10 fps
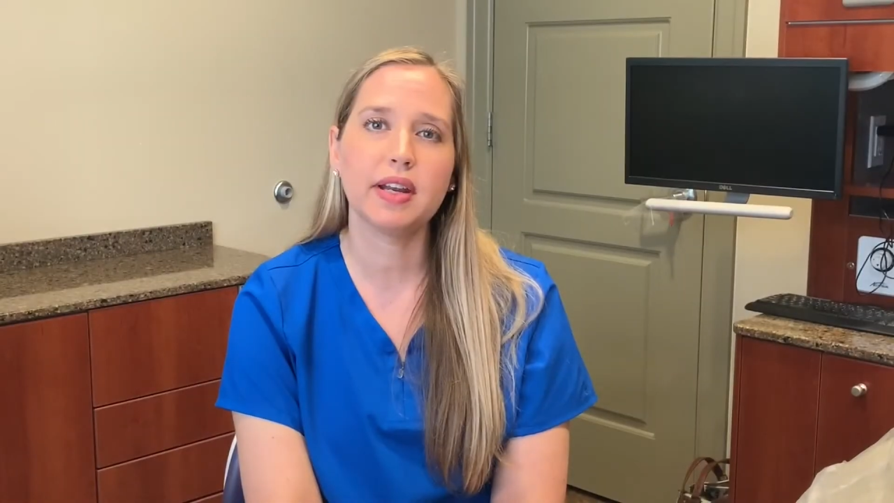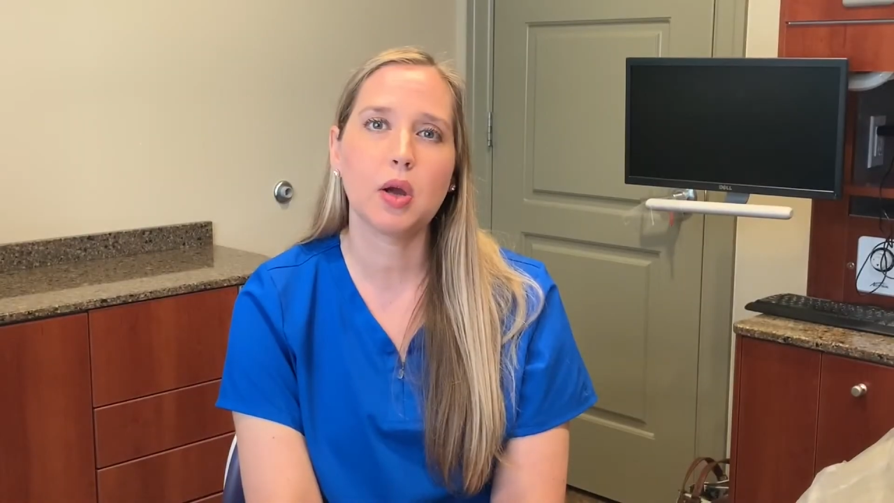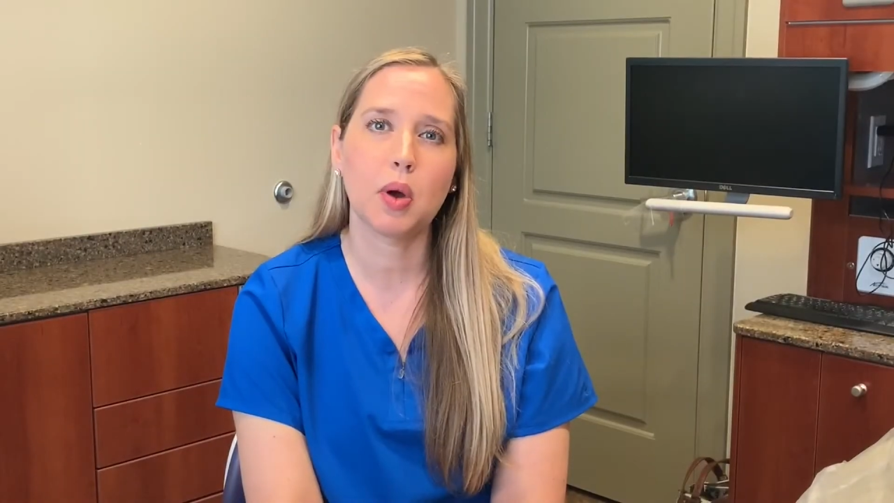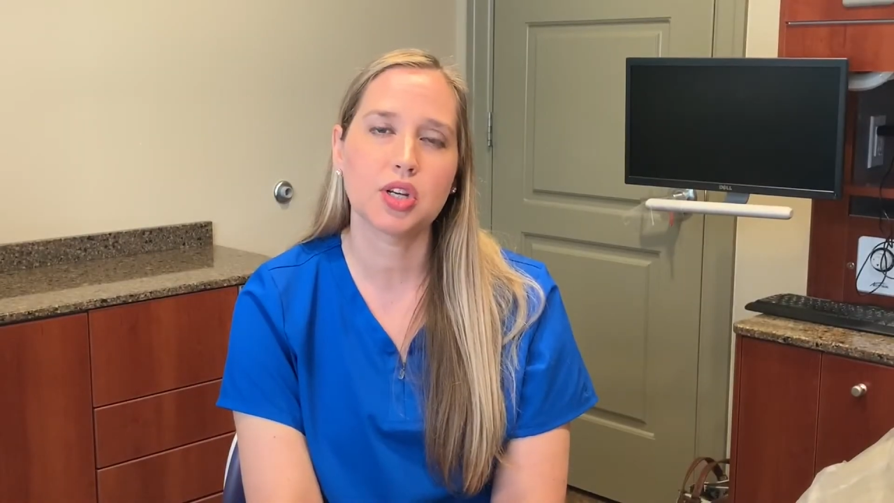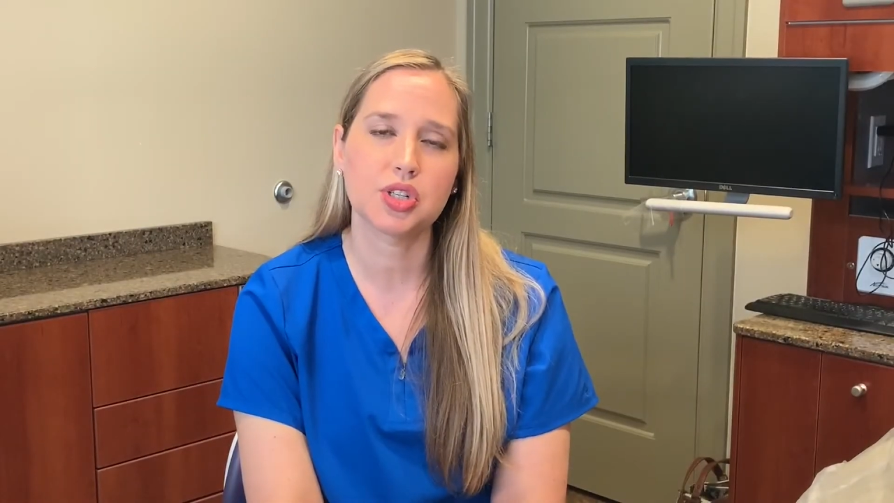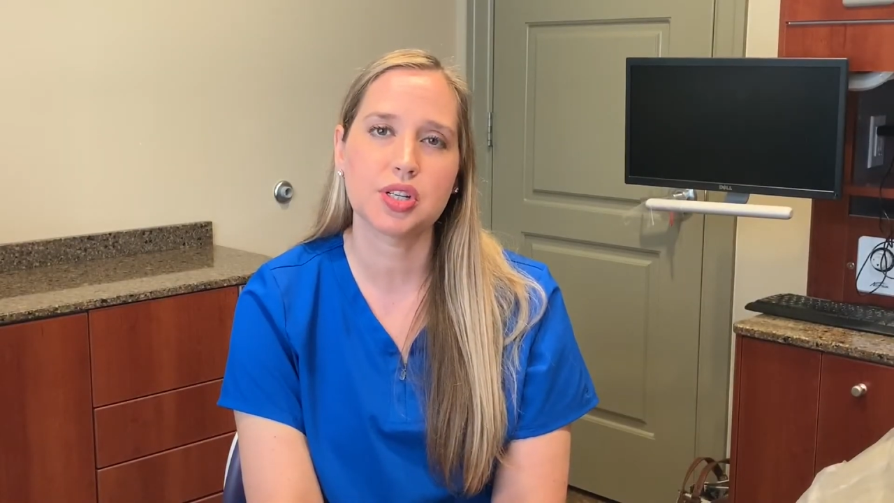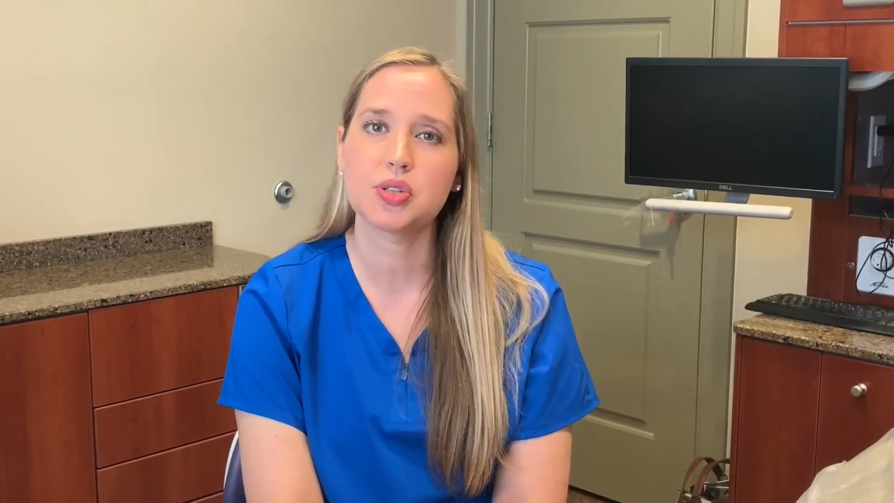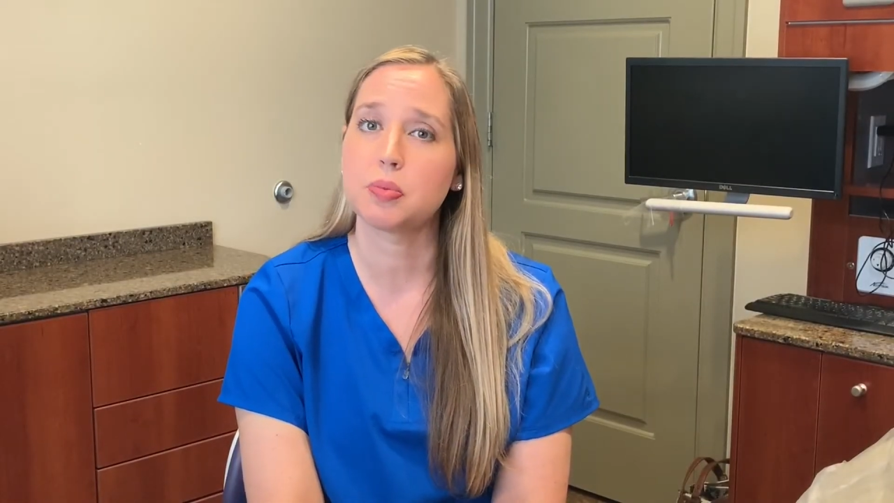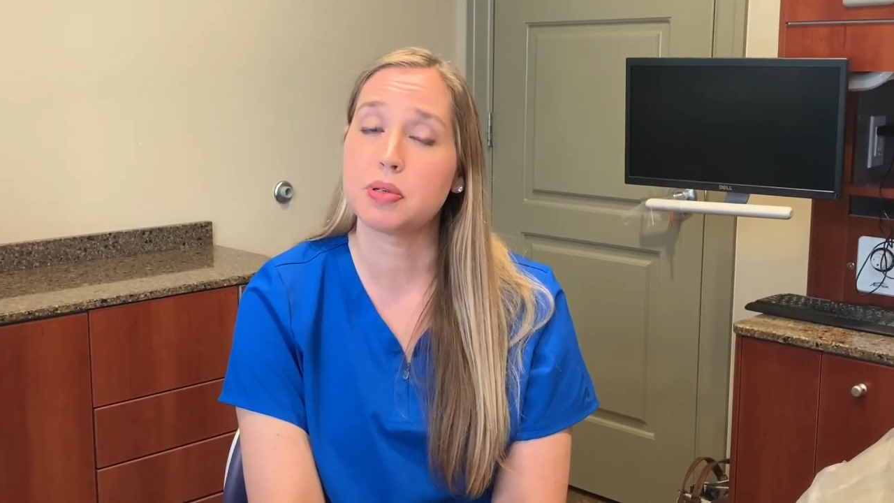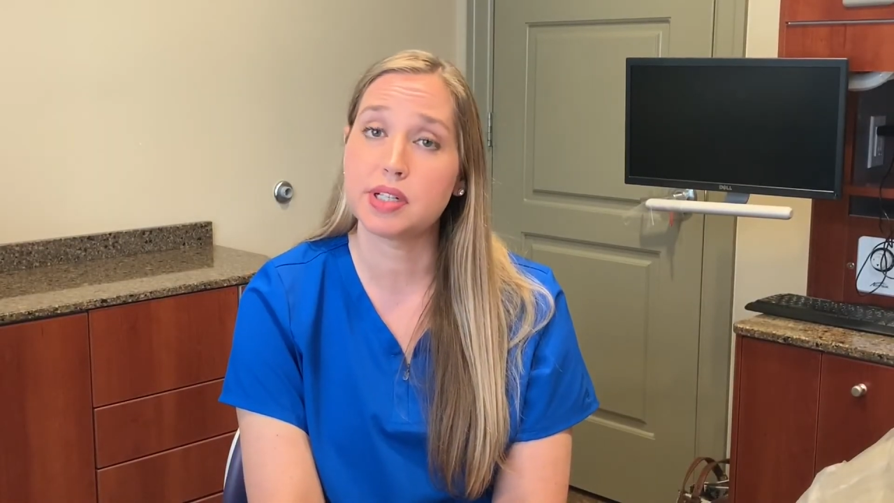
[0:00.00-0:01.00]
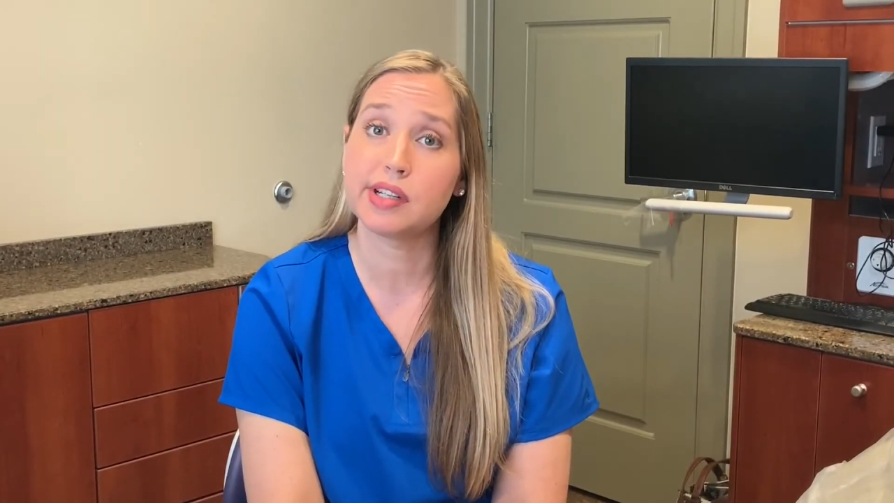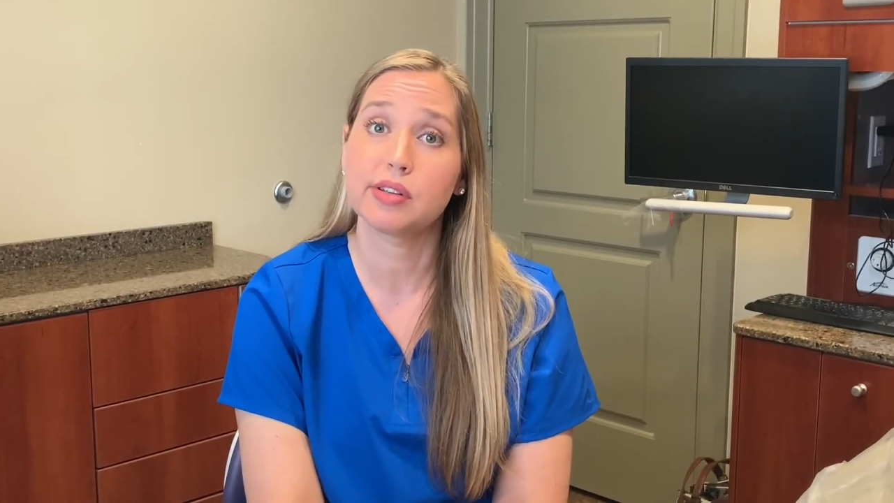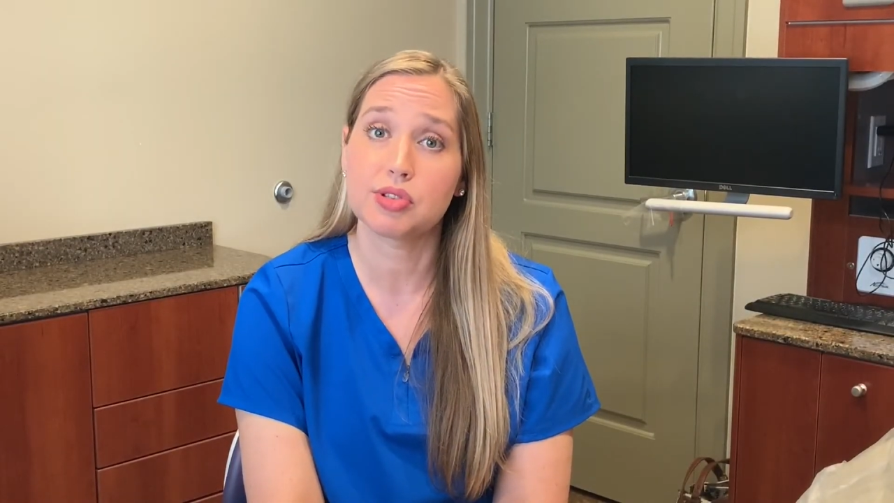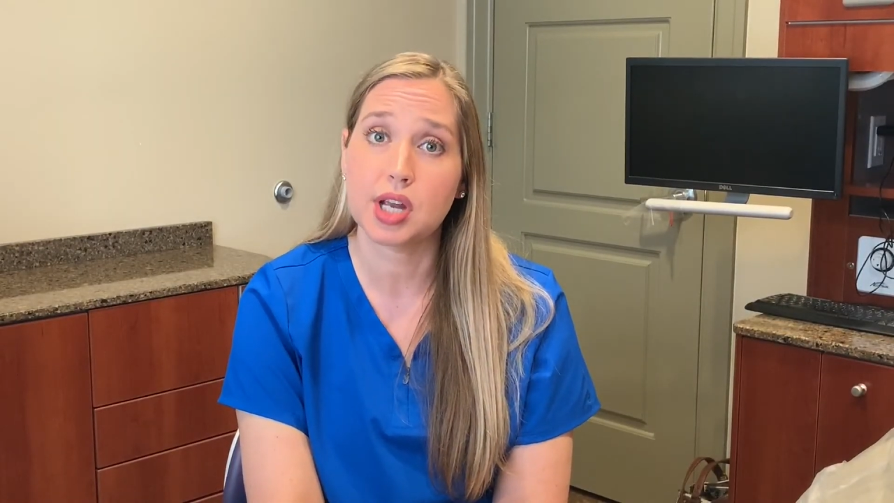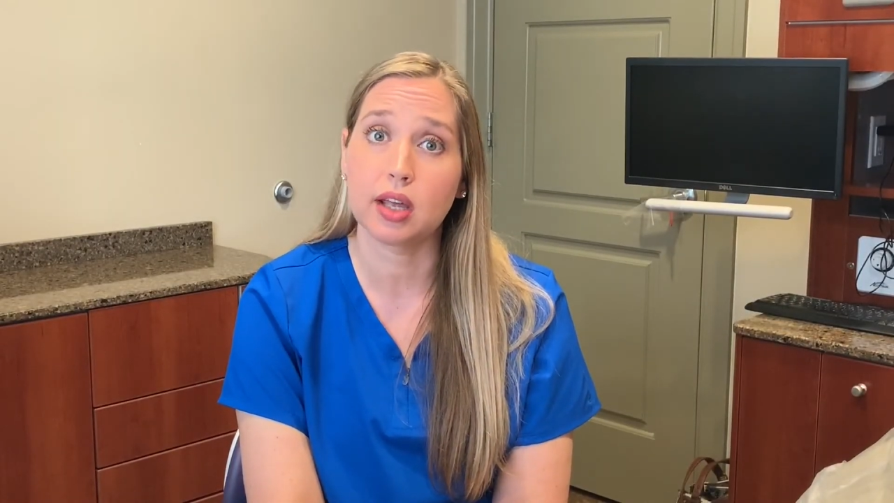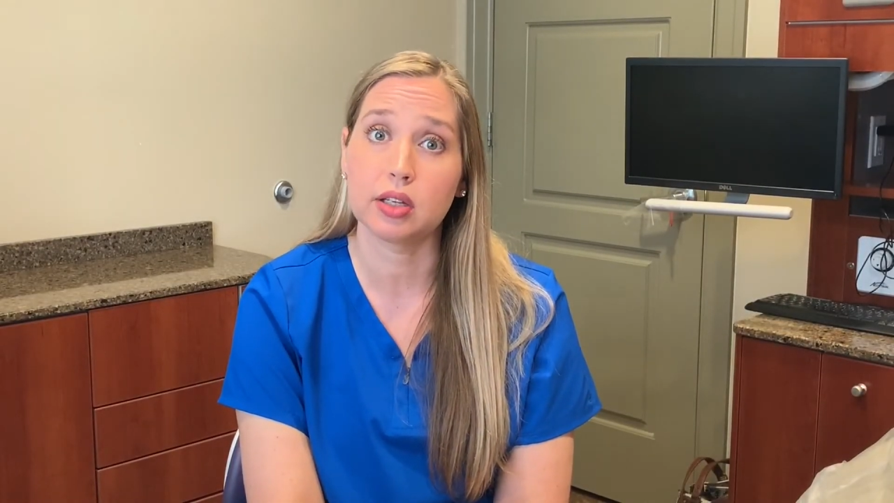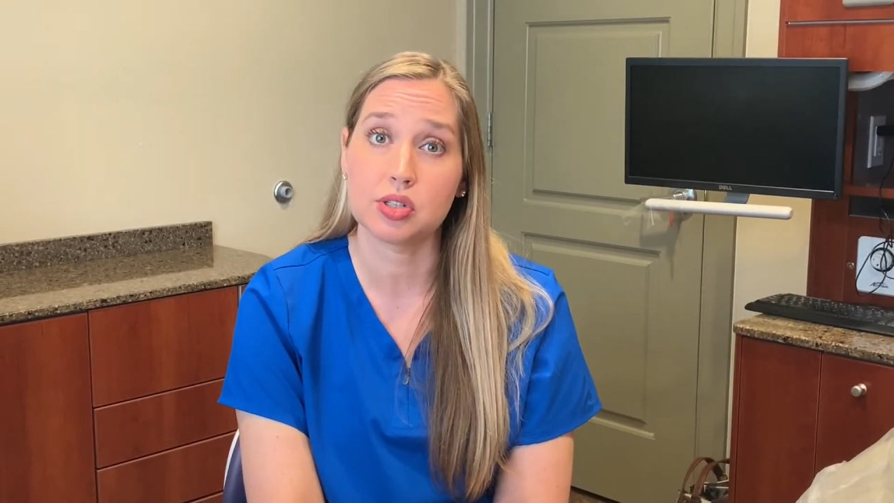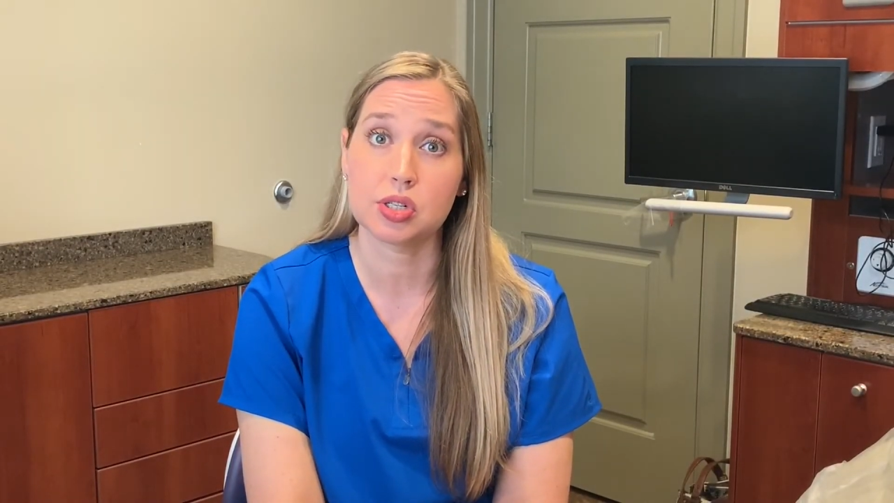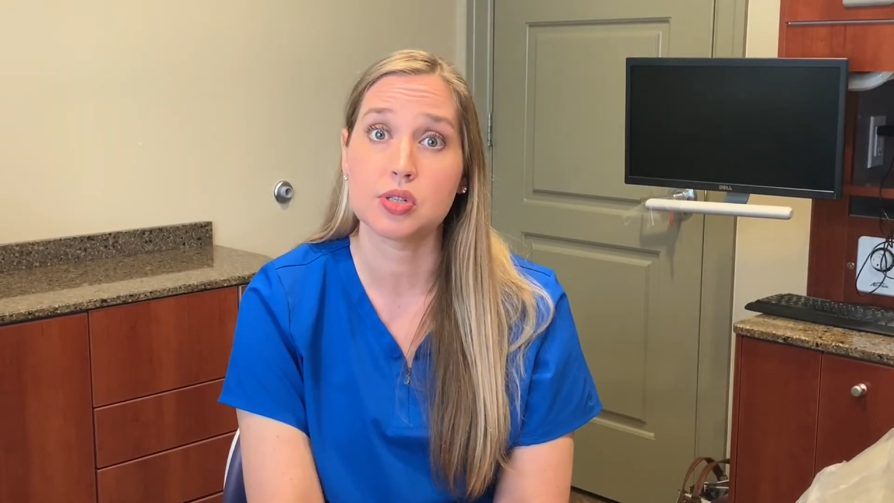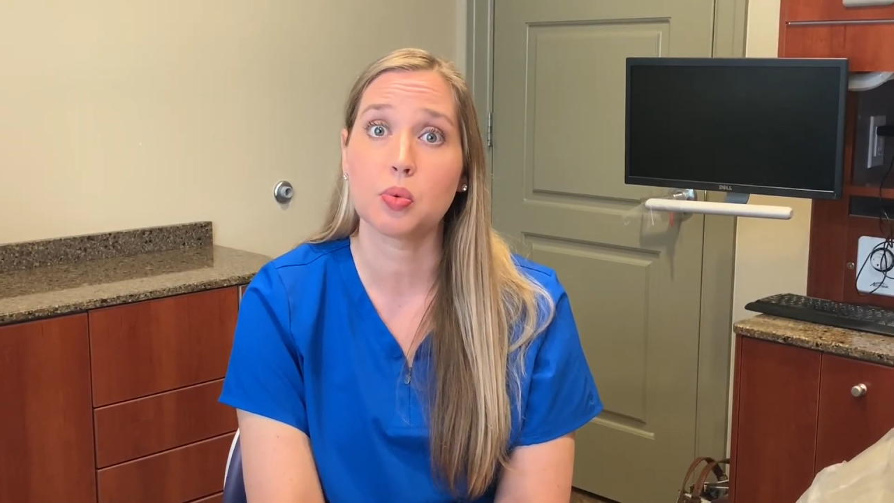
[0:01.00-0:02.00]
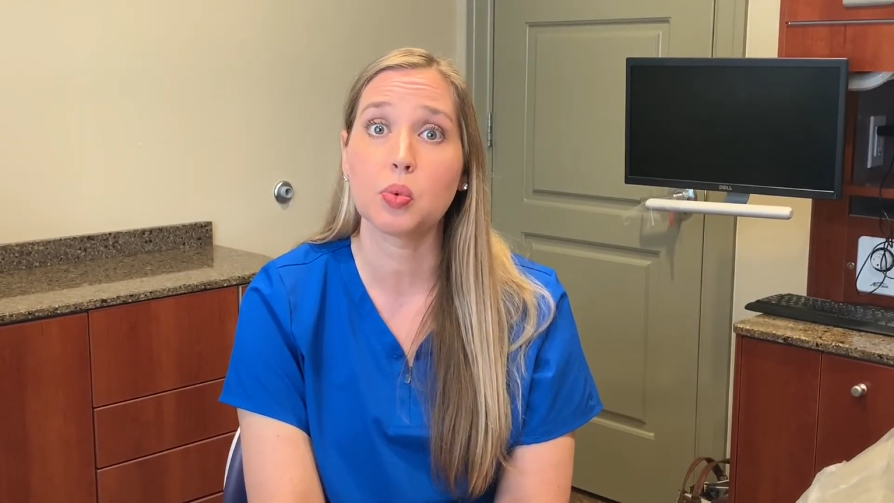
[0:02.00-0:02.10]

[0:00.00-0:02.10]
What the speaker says: any questions or particular challenges,